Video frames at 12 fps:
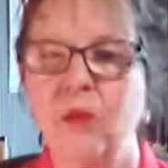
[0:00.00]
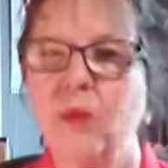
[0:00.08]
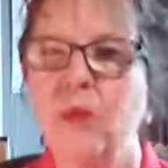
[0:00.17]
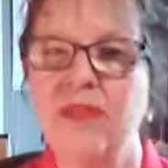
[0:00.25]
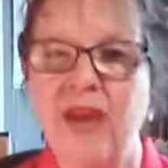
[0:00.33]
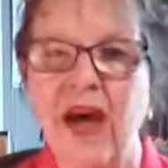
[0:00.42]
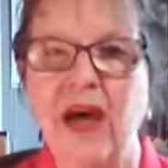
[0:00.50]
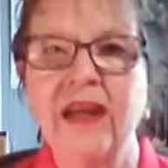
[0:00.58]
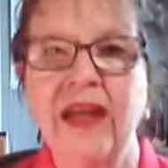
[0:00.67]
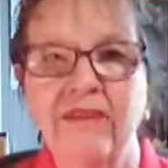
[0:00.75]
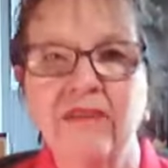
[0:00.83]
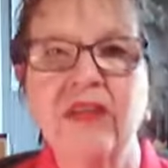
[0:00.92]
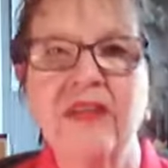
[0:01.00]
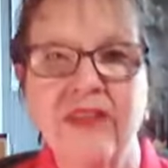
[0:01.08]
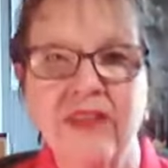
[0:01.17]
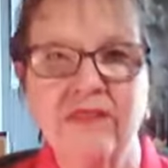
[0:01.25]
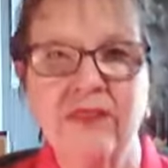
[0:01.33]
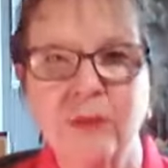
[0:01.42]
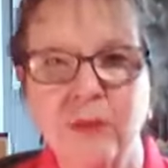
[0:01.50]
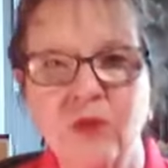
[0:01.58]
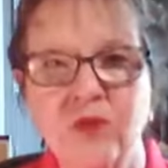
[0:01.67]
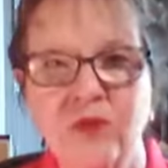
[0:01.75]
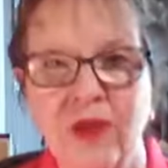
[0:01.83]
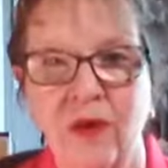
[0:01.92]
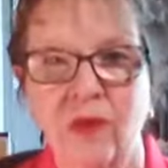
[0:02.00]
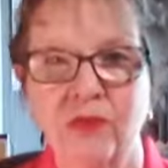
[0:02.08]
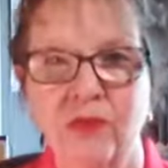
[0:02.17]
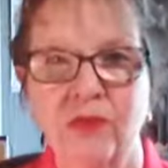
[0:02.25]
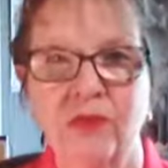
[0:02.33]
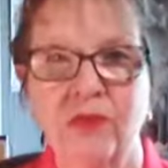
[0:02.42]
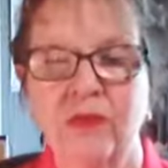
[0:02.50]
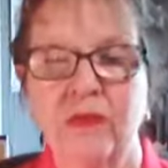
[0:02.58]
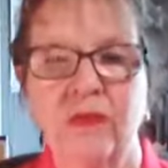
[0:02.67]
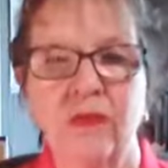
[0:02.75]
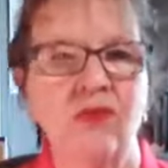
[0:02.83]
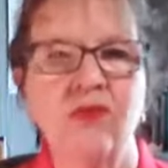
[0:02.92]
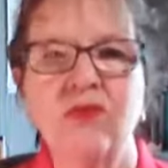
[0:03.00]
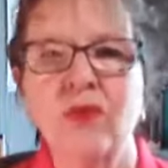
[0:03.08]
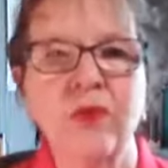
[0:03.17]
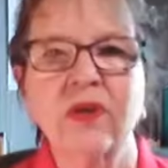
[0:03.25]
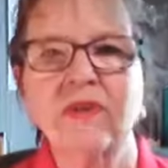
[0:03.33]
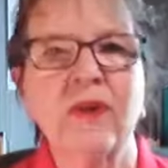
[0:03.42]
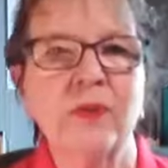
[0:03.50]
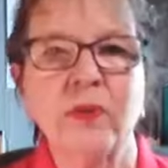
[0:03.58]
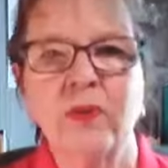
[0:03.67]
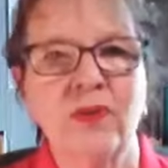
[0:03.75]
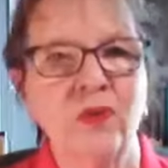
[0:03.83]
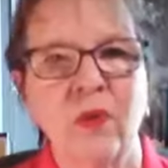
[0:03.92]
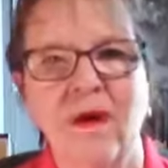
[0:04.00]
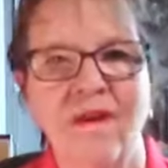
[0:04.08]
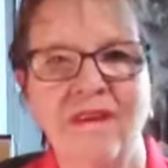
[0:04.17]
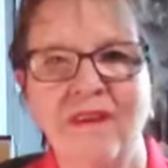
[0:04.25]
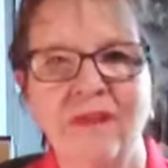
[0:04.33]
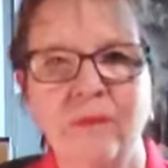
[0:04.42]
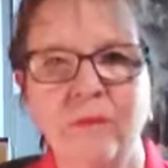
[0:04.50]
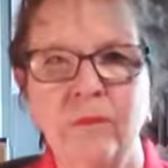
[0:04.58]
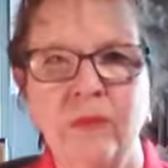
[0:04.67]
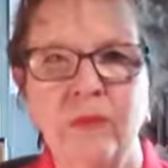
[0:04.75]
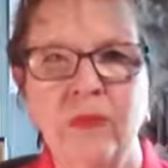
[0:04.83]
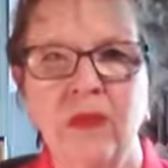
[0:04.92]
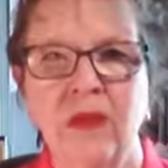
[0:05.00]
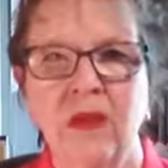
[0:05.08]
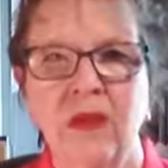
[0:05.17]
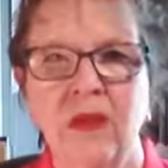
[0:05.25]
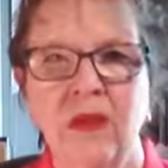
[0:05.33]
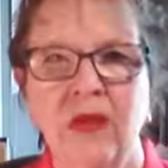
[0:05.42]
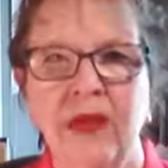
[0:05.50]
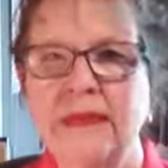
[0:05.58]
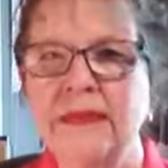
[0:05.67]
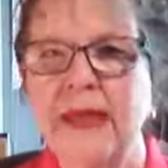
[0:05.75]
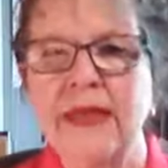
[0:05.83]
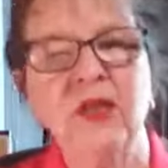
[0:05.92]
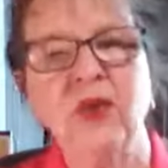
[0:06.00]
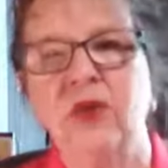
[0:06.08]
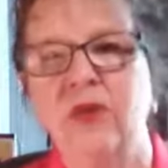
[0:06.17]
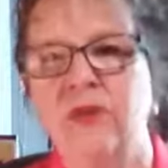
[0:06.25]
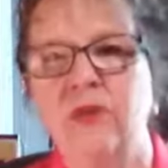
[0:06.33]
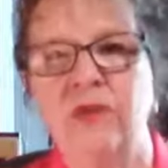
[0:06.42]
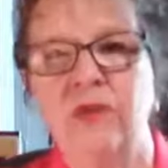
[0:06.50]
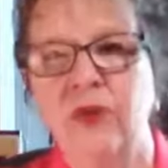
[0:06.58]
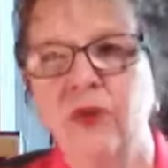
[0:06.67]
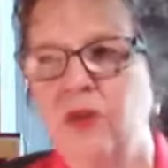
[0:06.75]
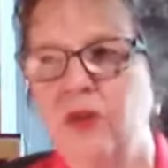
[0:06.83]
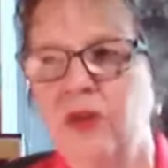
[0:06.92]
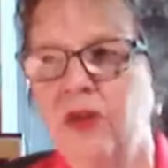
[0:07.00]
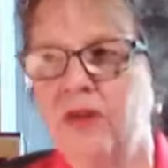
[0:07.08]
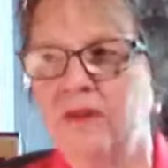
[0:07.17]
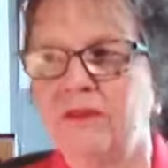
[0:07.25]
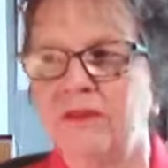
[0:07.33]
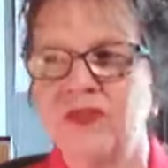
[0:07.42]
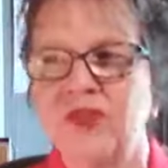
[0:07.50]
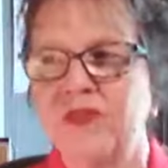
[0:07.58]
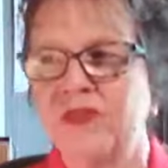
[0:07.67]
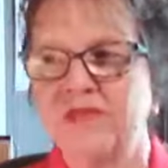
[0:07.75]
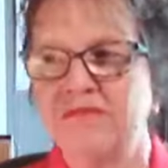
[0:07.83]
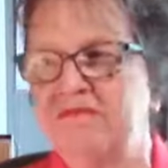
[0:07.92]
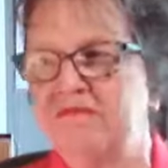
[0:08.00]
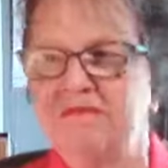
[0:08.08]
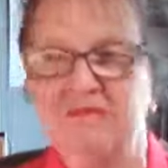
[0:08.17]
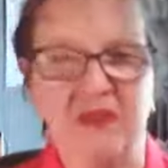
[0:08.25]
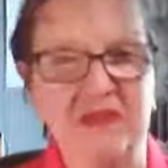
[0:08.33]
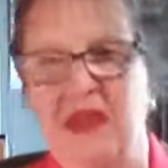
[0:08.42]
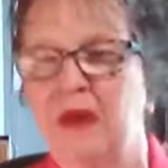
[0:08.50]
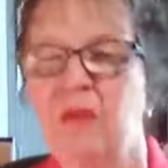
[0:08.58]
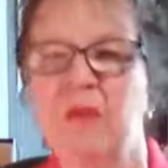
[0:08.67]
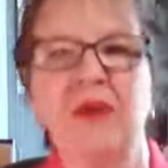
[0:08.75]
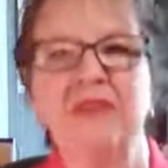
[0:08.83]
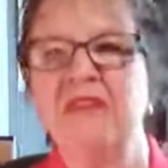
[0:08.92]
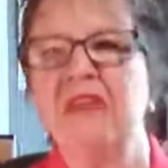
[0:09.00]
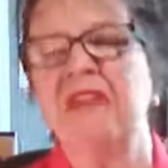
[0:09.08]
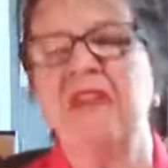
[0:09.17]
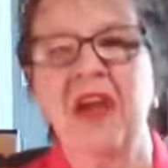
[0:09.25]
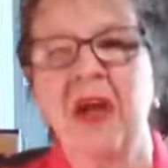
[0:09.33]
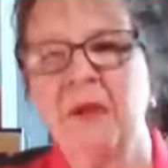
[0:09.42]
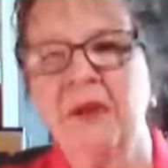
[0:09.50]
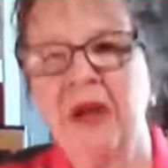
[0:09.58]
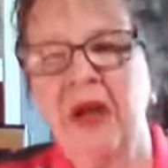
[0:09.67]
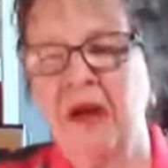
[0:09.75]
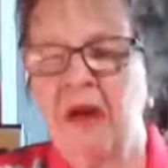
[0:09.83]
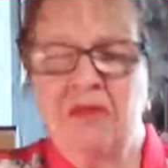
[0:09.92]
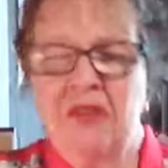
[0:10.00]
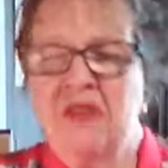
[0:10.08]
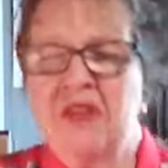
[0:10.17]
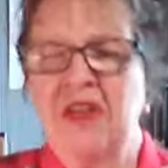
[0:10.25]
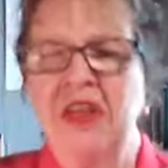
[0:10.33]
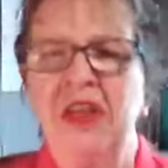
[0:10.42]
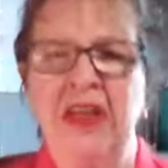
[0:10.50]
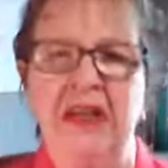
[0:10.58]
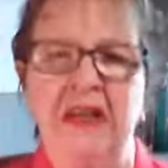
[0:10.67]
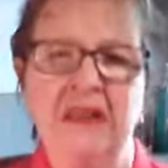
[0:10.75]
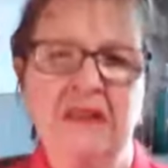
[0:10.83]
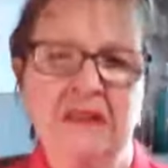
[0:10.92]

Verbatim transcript: without having to give up yourself. You don't give up who you are. Elaina could have could have just decided, well, if they think I'm a liar, I'm just going to lie.